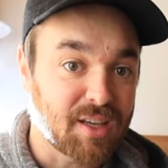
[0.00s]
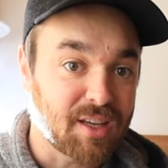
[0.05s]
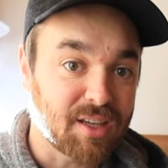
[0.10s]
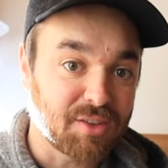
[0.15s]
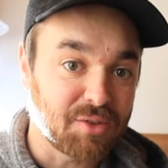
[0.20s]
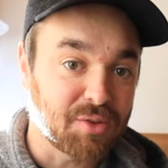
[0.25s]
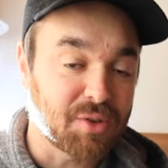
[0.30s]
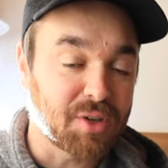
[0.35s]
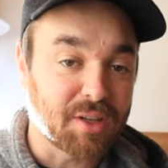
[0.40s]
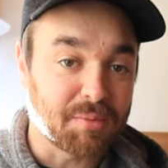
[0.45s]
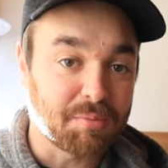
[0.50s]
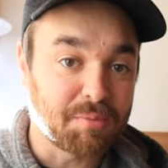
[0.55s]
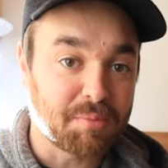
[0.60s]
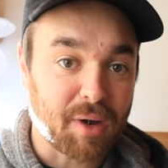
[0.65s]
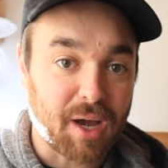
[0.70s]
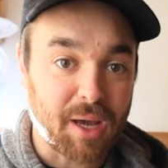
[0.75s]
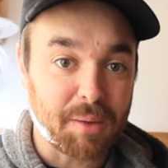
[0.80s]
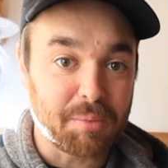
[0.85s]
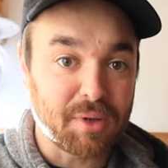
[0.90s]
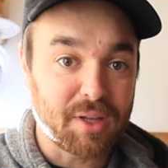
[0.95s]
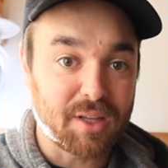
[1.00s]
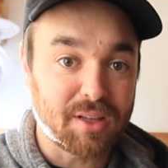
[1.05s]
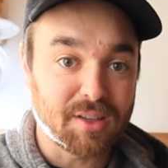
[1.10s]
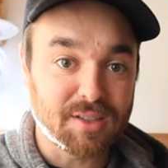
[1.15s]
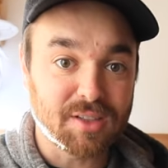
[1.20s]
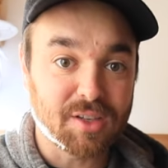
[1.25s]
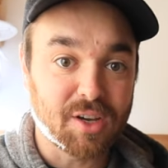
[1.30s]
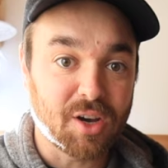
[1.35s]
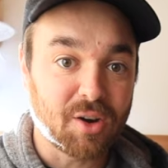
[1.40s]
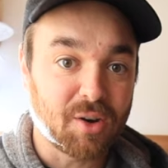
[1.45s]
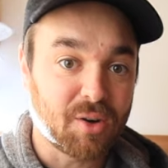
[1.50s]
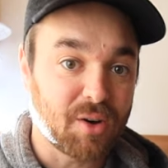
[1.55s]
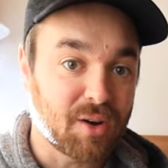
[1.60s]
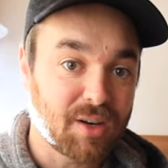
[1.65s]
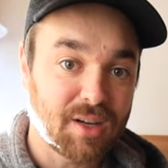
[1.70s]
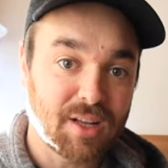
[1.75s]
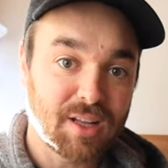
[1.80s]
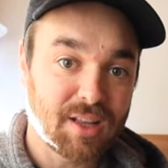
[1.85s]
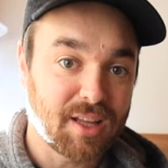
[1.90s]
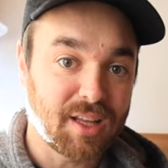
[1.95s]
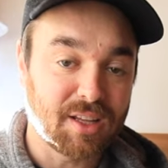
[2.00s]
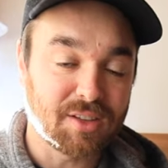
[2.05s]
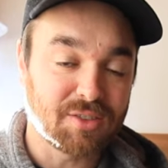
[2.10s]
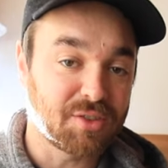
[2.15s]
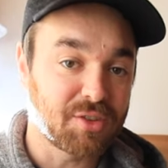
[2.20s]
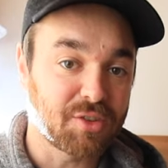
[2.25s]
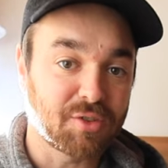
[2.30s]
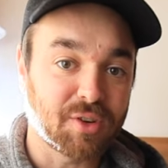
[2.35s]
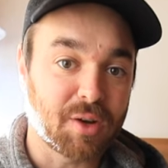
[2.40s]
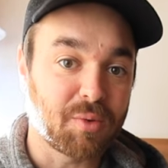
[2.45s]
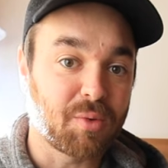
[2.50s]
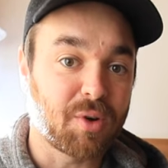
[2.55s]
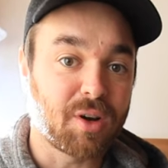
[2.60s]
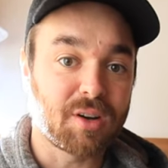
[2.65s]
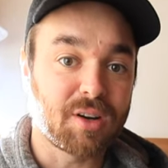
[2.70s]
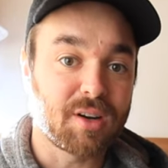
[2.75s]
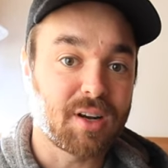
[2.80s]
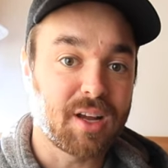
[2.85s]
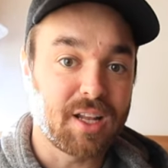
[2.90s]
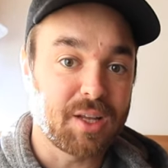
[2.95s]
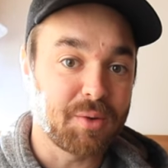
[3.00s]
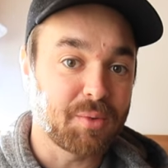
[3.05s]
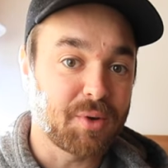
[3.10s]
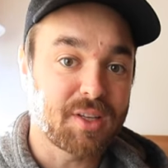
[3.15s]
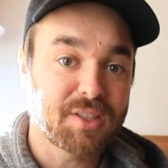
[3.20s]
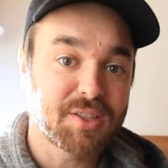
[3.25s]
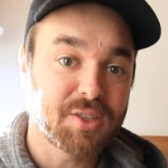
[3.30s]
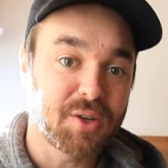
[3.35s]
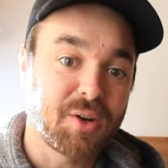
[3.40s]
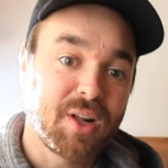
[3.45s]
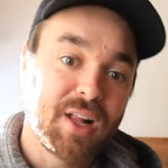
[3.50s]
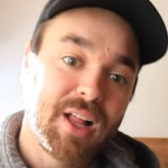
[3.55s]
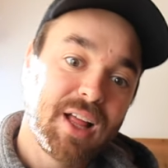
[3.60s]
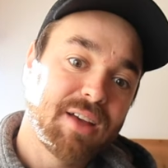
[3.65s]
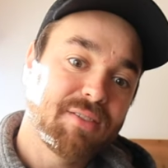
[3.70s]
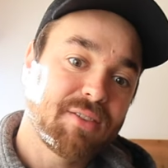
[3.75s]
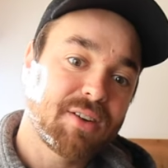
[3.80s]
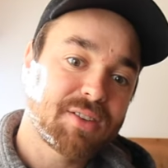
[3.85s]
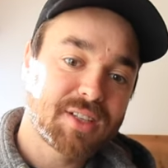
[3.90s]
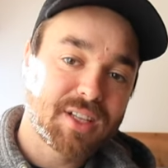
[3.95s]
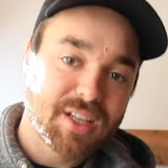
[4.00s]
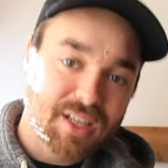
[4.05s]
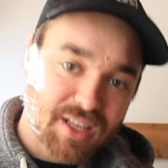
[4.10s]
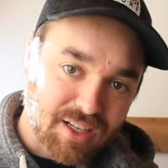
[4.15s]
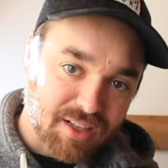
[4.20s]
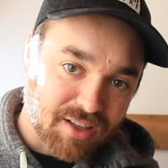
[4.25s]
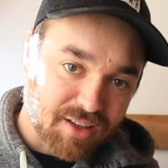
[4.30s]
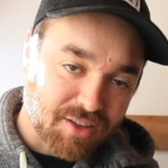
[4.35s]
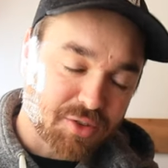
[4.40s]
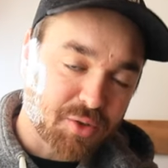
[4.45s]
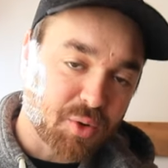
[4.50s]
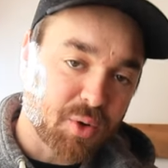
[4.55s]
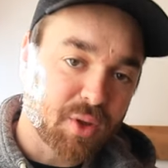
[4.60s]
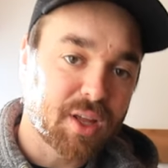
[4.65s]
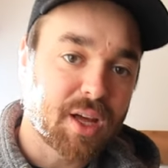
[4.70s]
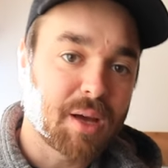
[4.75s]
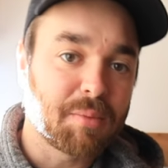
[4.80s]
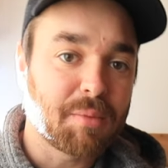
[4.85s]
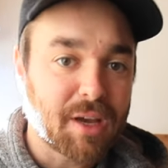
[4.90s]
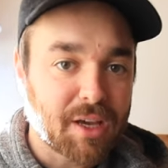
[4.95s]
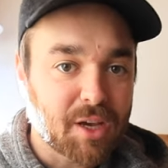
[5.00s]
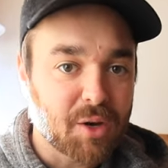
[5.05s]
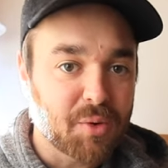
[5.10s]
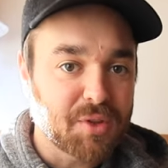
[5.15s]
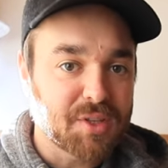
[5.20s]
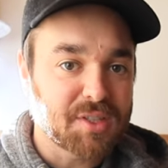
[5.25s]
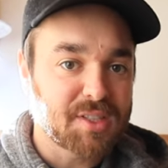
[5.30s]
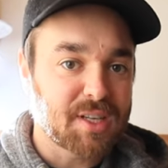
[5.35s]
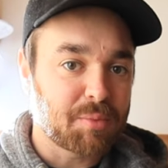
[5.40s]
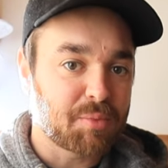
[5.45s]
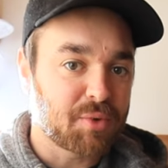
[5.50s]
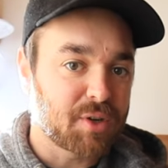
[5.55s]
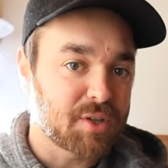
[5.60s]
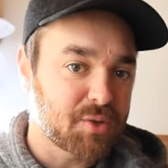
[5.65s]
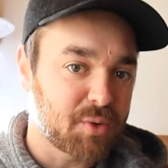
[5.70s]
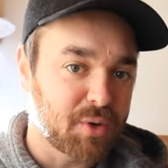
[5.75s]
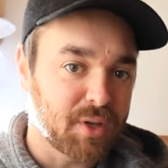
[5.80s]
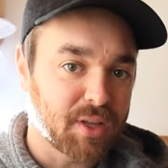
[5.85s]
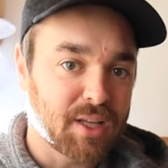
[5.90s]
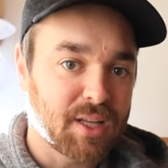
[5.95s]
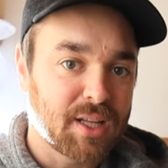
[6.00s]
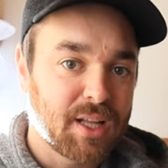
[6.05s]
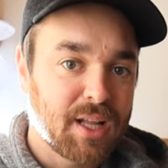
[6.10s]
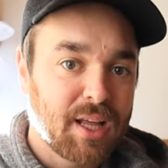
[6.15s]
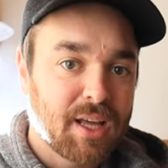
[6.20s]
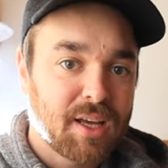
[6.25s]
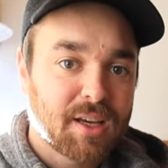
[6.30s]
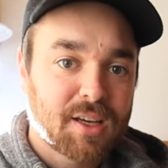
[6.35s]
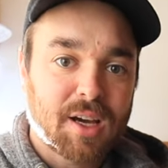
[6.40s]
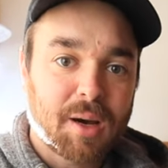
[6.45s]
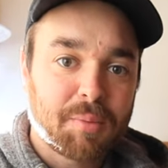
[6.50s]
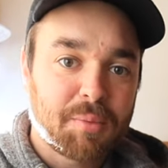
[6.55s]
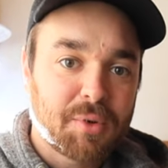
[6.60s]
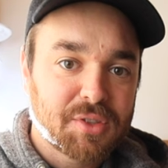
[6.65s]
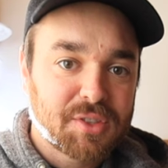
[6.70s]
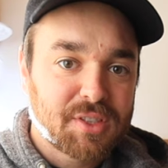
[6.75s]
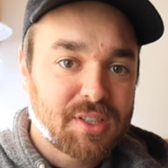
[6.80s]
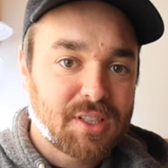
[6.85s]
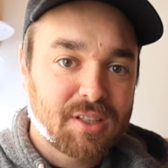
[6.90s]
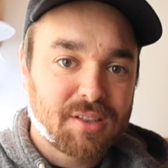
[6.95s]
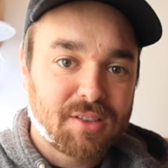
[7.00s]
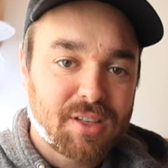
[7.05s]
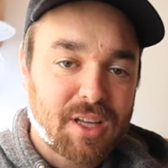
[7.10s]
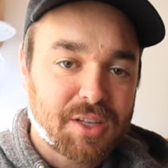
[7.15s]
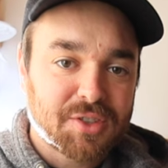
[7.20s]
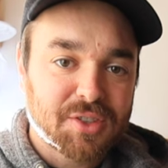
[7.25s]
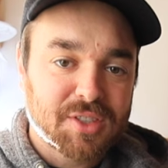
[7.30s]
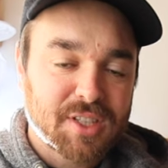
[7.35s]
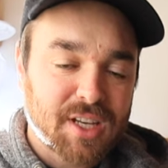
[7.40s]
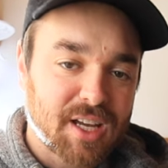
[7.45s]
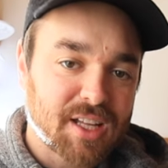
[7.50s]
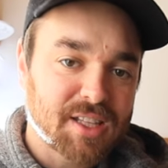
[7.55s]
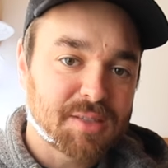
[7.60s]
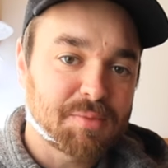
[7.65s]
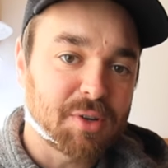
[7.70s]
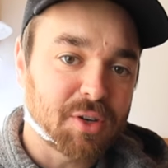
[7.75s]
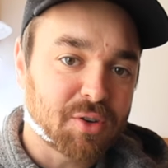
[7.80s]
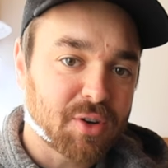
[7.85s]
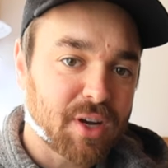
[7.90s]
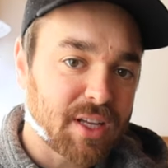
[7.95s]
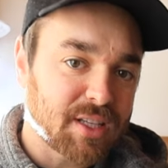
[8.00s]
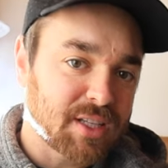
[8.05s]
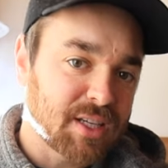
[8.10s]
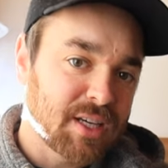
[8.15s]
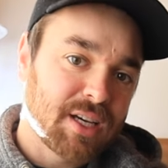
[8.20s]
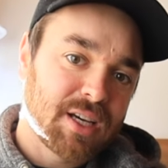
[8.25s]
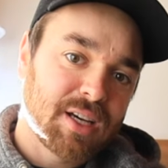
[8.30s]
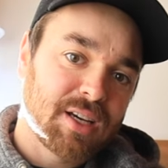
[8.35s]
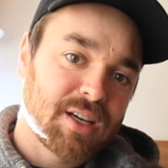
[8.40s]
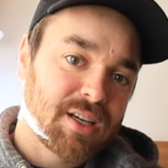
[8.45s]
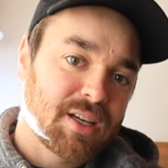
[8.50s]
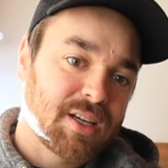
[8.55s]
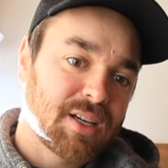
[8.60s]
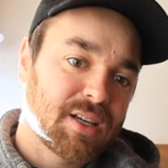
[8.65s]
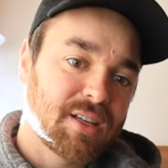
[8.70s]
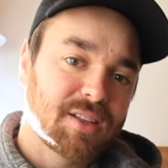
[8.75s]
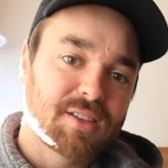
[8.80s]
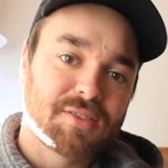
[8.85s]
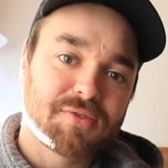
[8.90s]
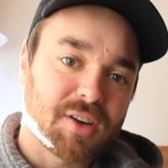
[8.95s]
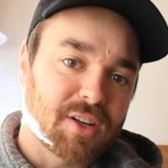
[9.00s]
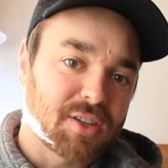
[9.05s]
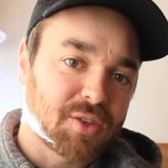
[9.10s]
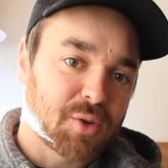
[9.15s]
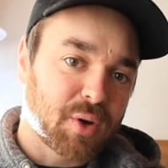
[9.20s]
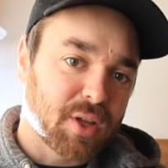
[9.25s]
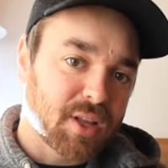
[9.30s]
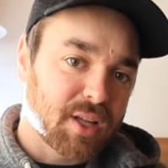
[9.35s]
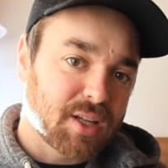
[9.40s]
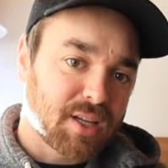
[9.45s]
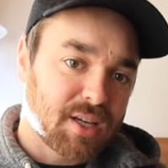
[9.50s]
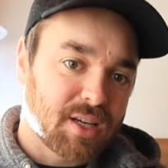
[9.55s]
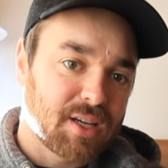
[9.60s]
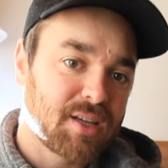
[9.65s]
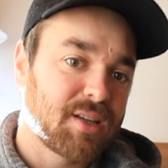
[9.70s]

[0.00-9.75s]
you can pipe in to go into the gray water anyway. So if I was going to get another toilet, I might go with a separate toilet. Composting Nature's Head's been great. It's a fun toilet.